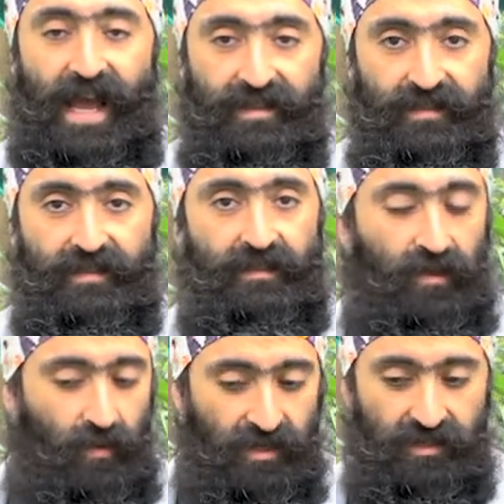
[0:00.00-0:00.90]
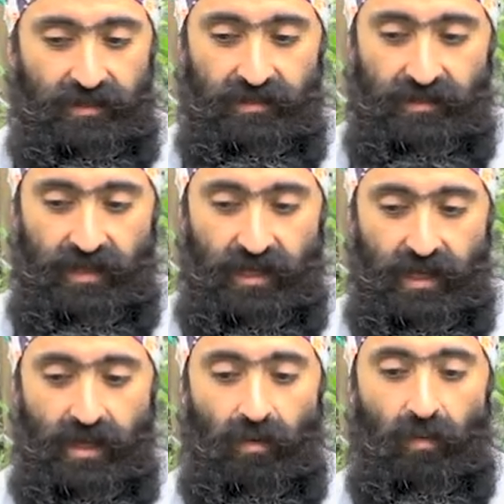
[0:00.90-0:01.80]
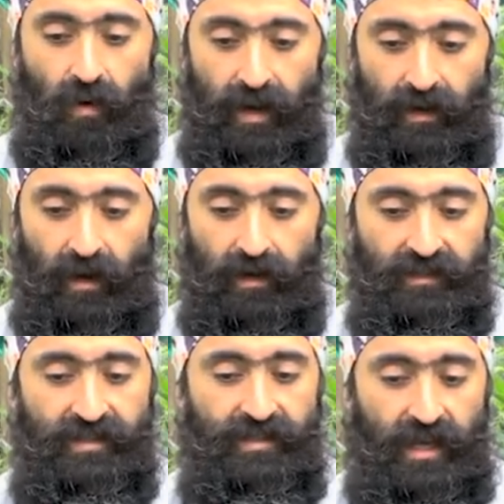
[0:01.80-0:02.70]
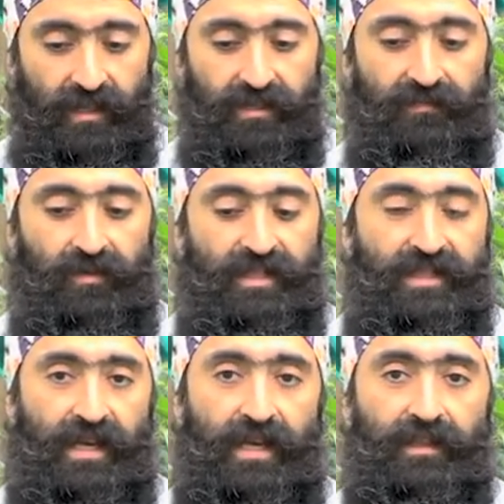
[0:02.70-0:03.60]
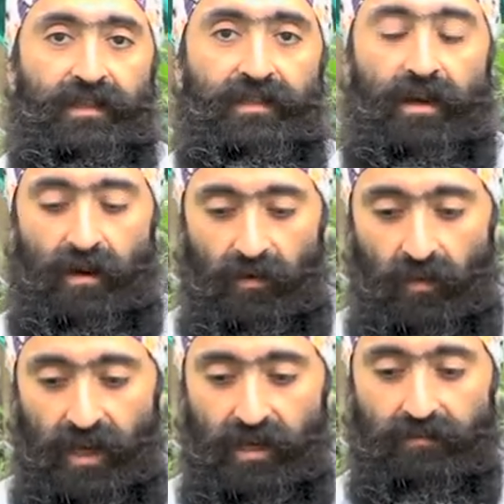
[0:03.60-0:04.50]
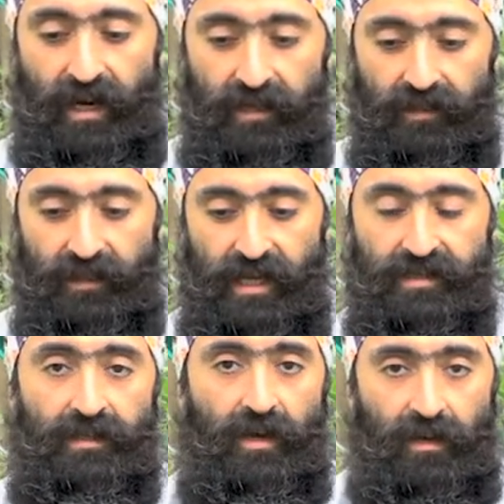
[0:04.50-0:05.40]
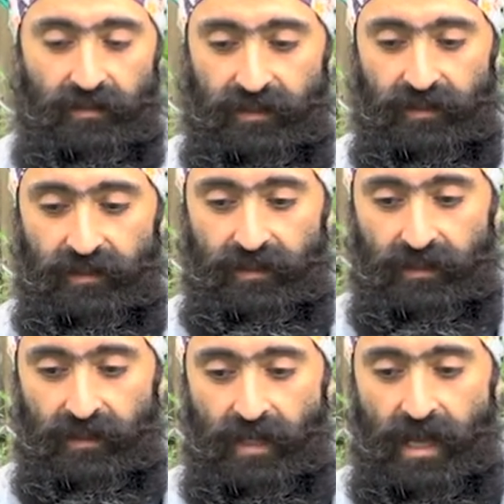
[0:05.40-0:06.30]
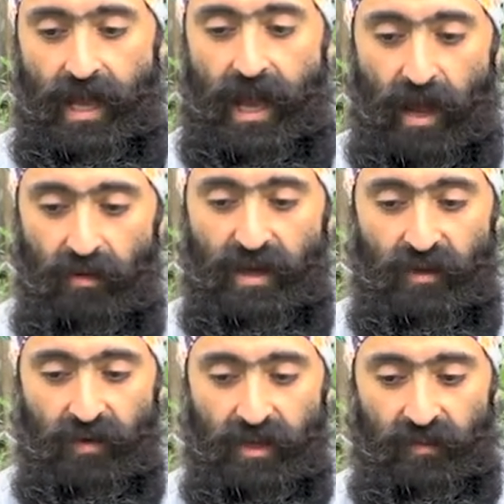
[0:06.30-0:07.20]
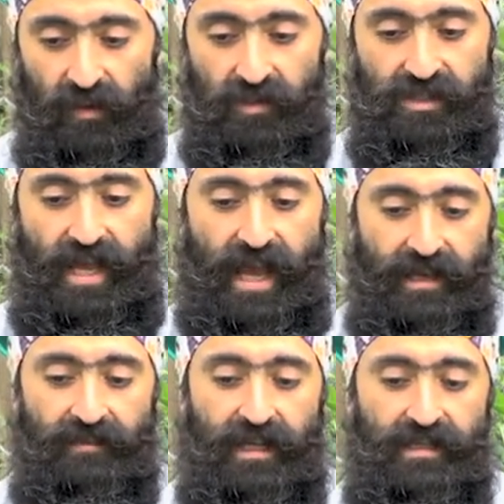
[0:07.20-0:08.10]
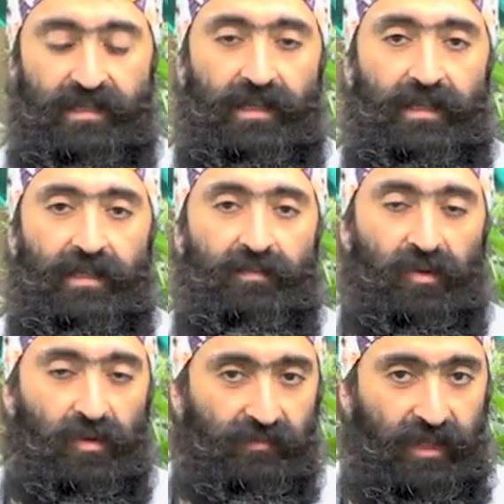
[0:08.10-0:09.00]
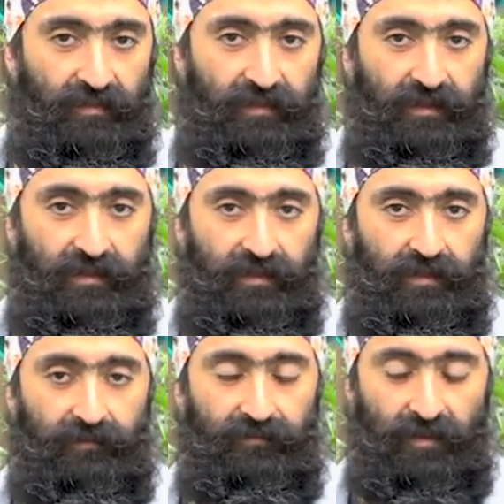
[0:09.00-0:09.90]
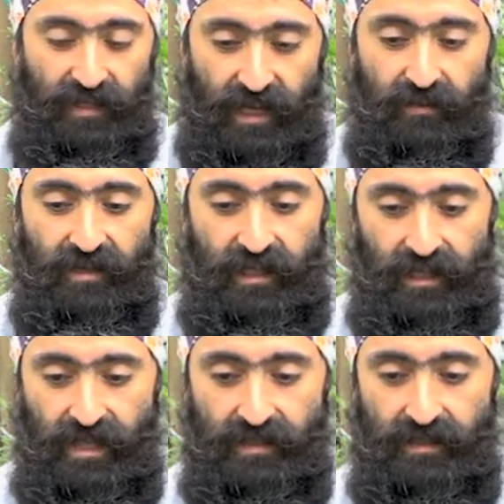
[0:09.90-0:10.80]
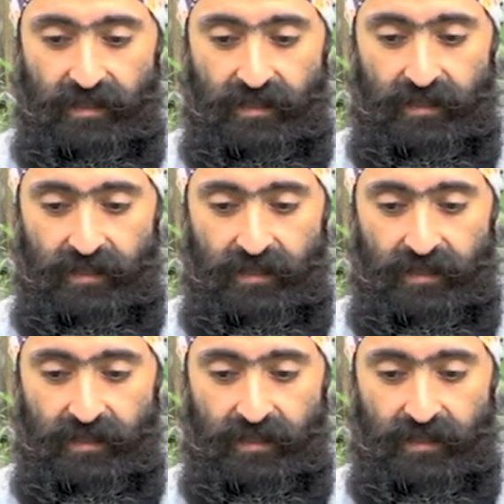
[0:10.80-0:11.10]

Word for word: asks the questions, where are the sites for design that we recognize and honor? How might we approach analyzing a program from an equity lens?